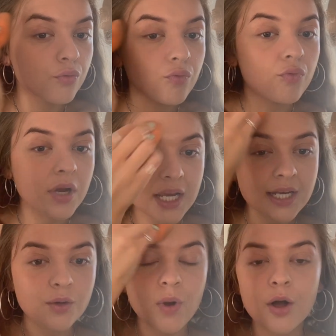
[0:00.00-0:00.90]

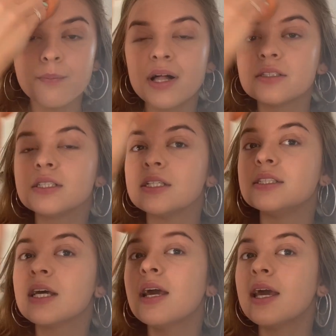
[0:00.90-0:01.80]
really well melted
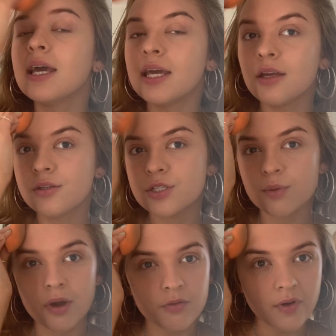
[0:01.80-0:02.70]
into
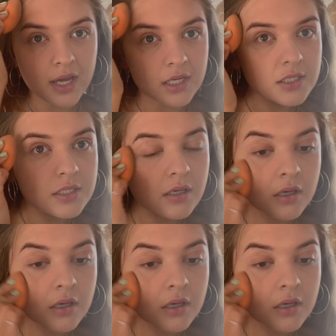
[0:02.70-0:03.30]
my face